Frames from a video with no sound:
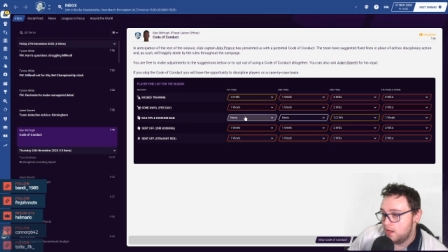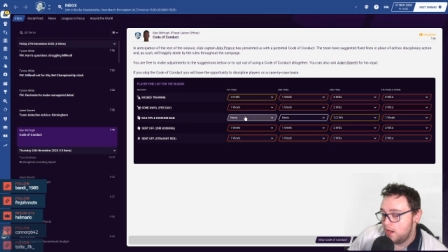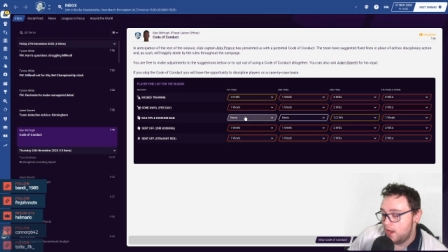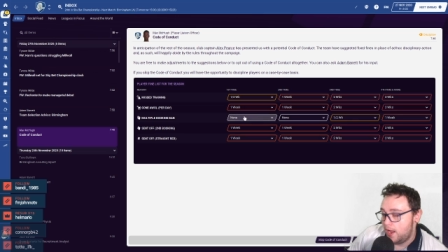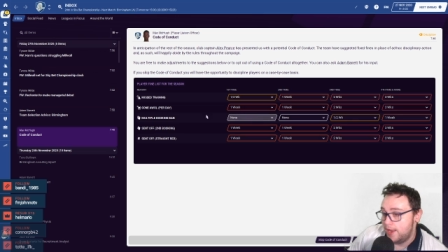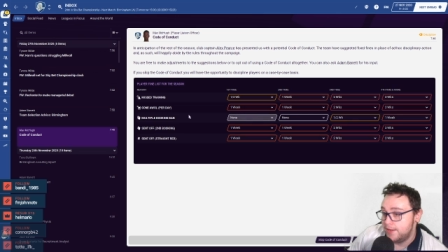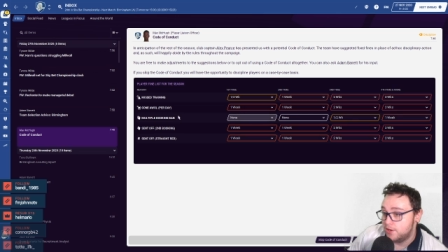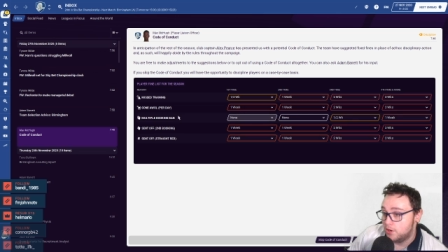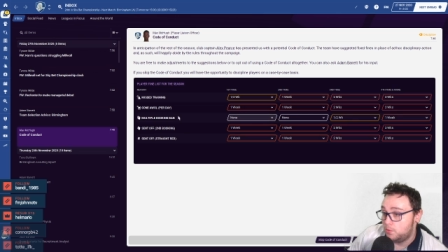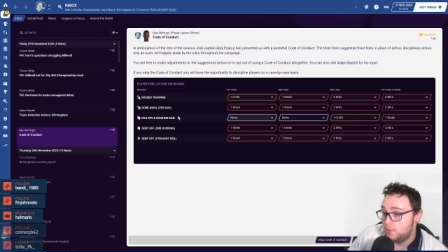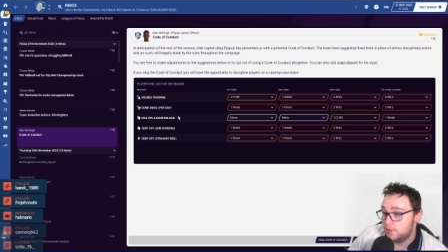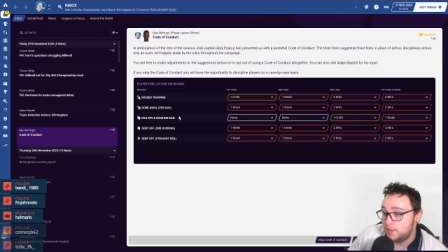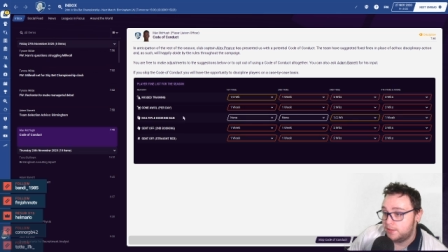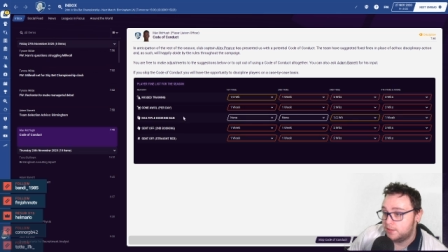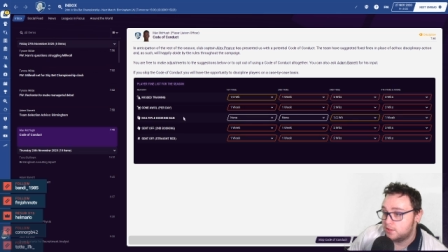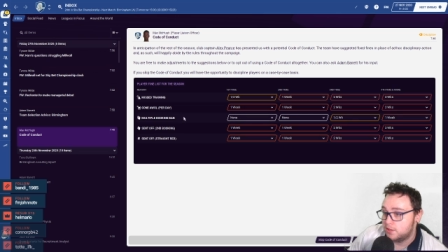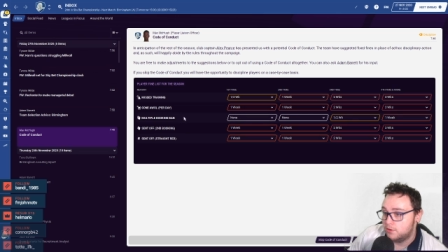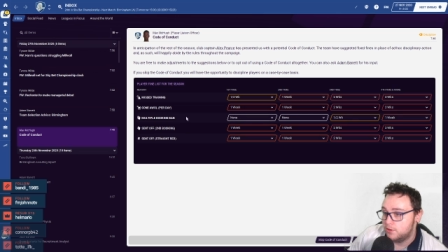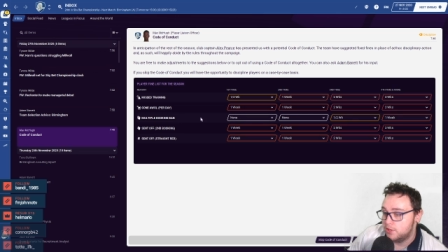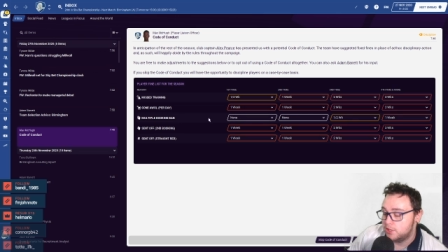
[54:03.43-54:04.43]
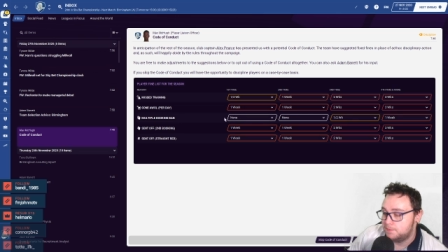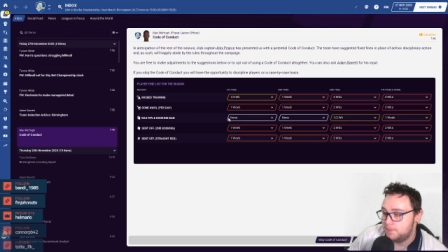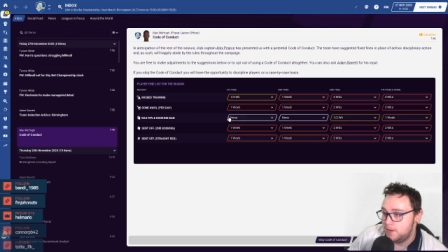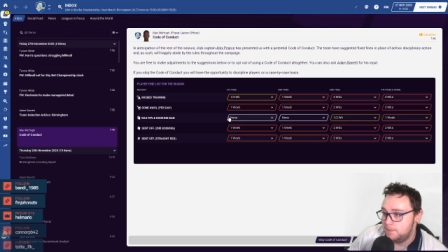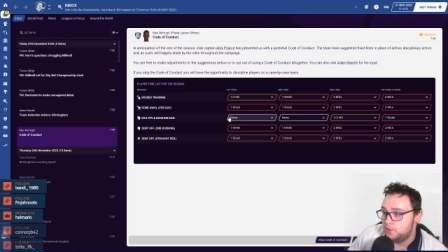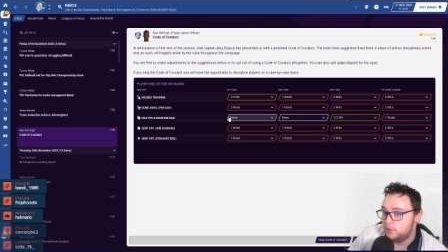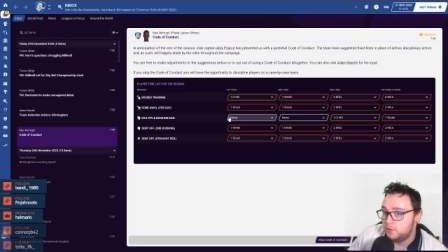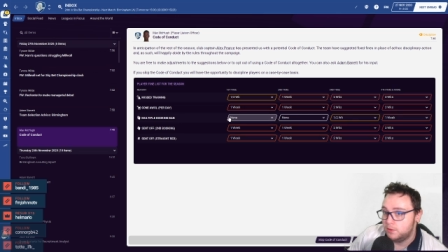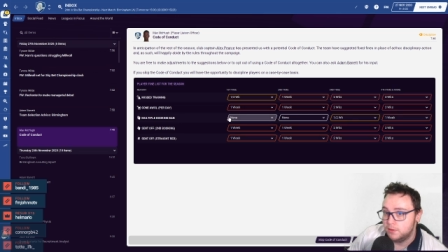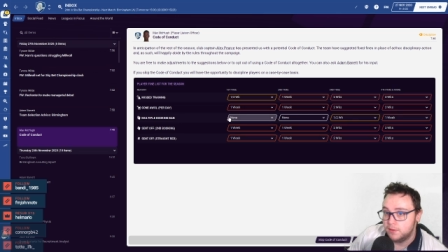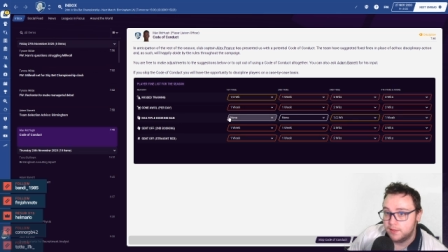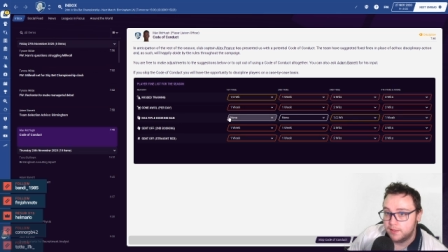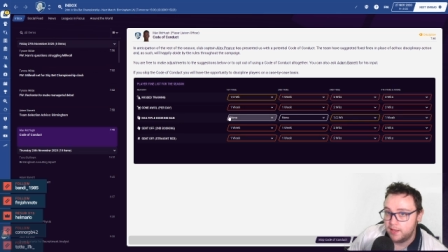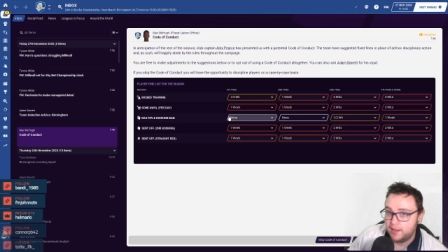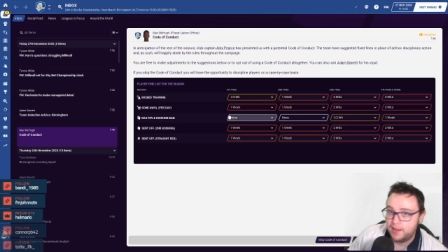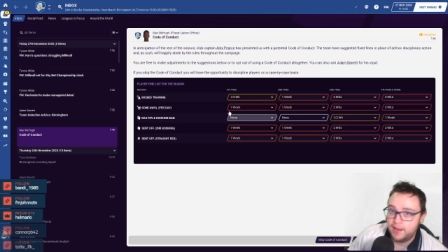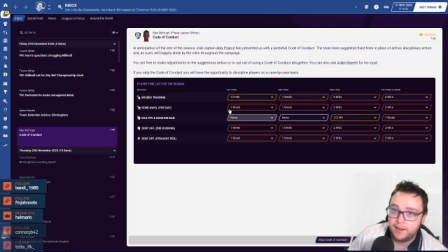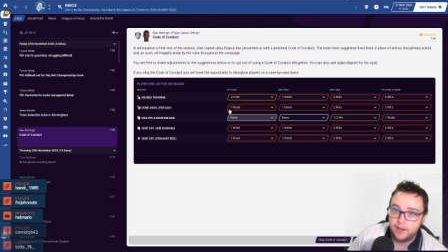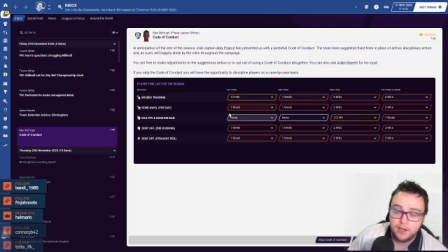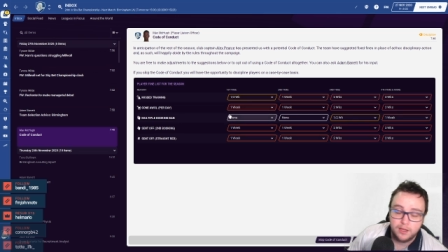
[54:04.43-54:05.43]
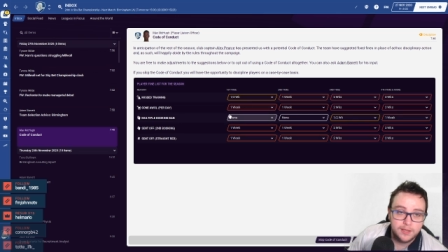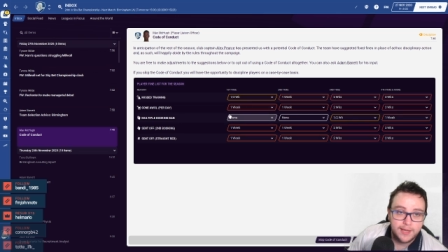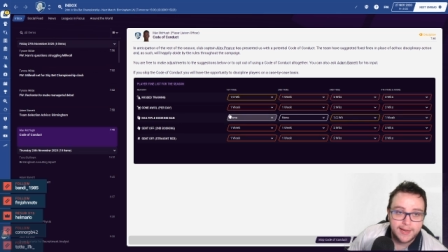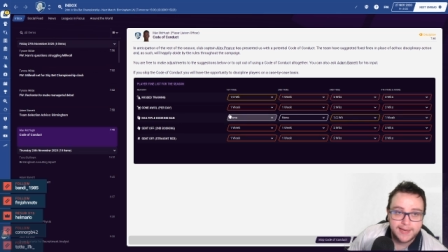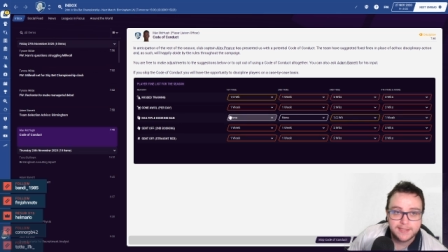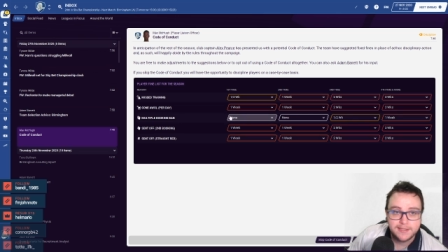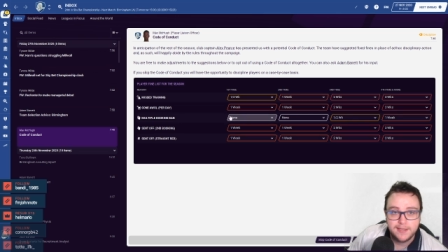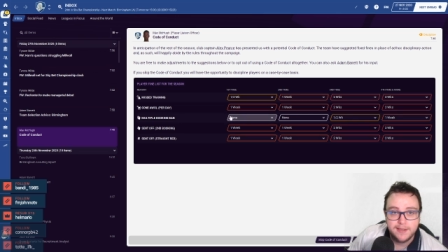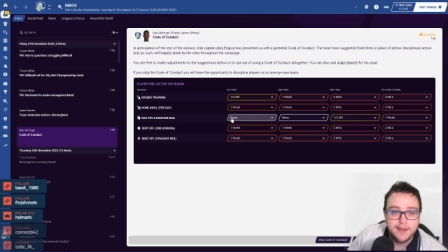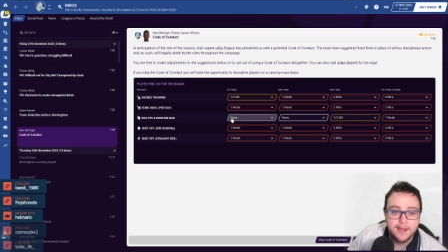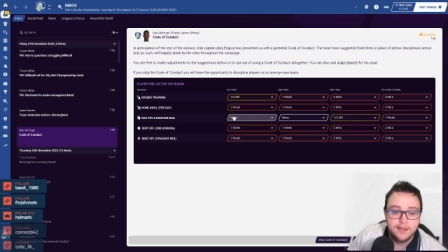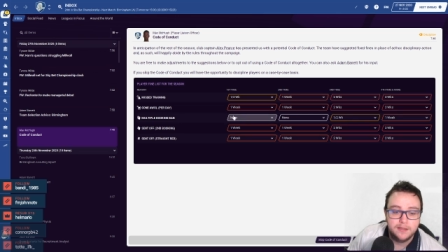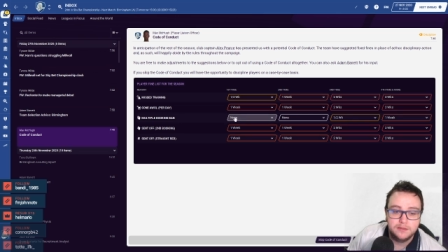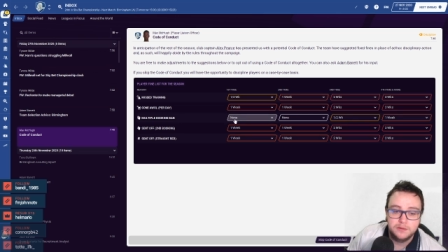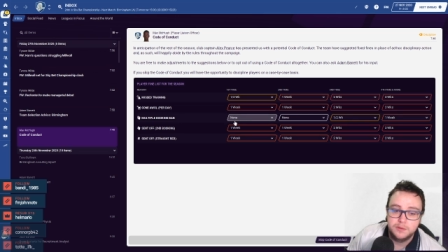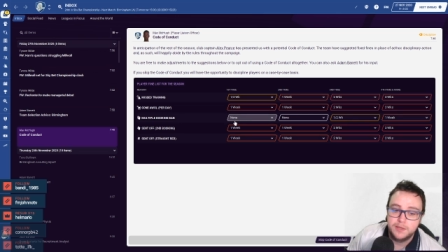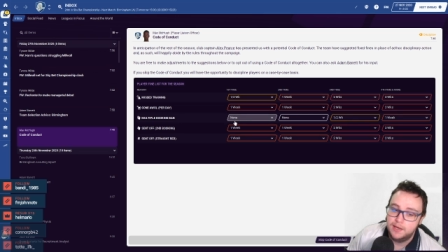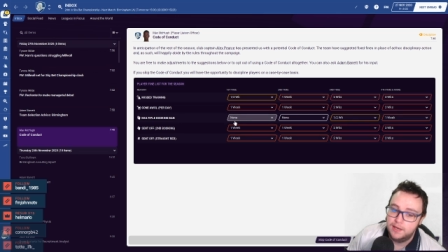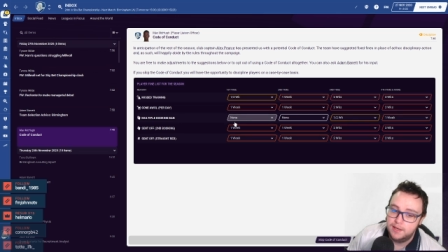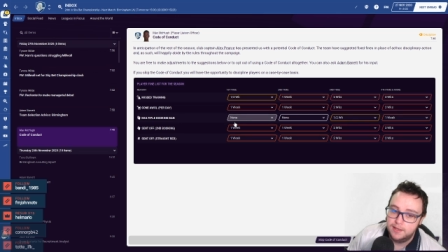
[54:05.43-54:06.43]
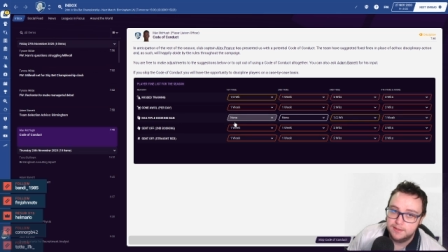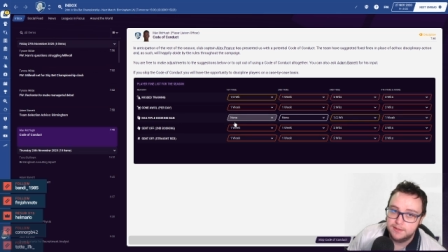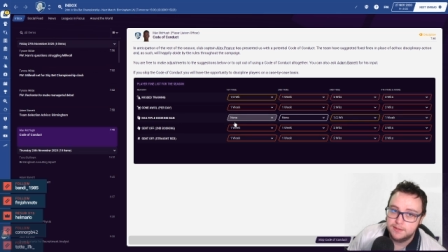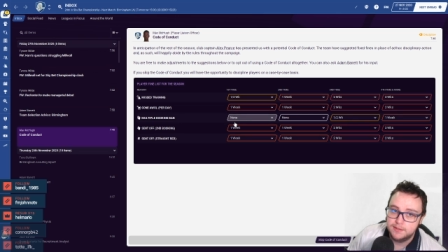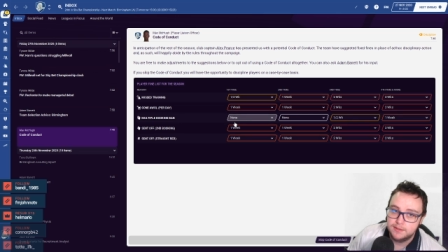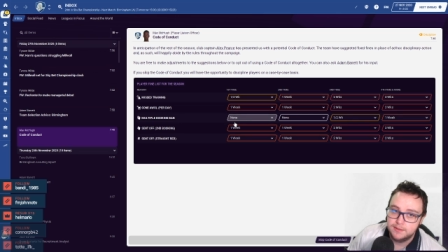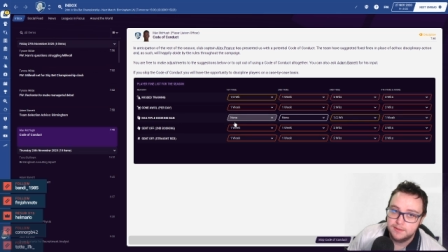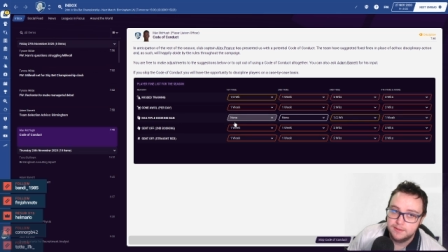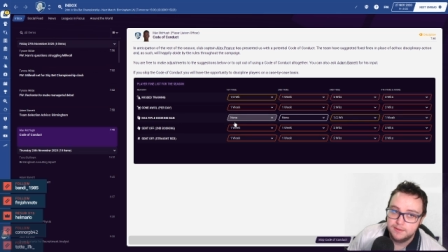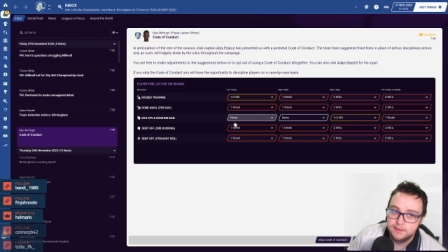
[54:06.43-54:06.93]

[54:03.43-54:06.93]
I don't want to discourage people collecting yellow cards.